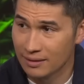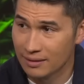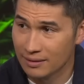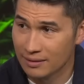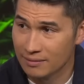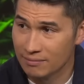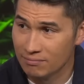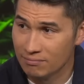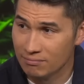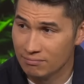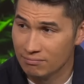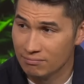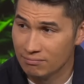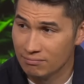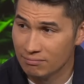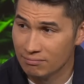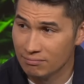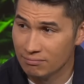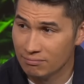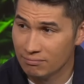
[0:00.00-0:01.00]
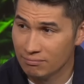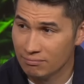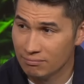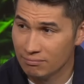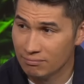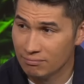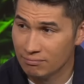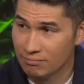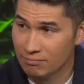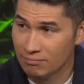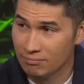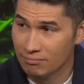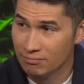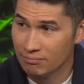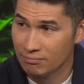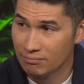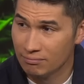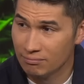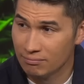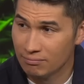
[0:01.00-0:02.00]

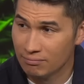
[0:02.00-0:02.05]
This person isn't speaking.